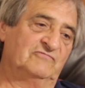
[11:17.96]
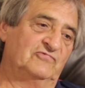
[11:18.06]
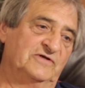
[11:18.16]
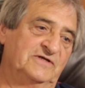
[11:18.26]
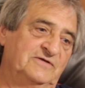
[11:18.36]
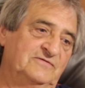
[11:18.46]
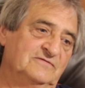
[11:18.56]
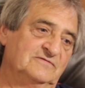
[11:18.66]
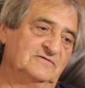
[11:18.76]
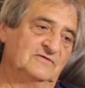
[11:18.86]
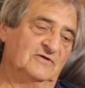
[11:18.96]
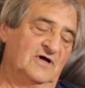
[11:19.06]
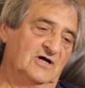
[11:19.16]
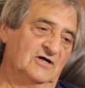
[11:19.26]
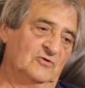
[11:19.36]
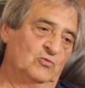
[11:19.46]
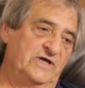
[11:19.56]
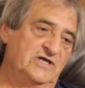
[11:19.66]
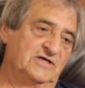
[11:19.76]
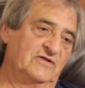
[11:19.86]
every
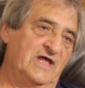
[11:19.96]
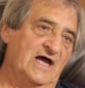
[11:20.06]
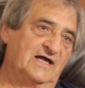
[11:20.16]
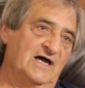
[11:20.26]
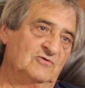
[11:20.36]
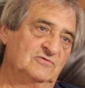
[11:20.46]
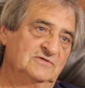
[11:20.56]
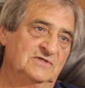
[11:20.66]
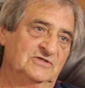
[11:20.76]
week in the Echo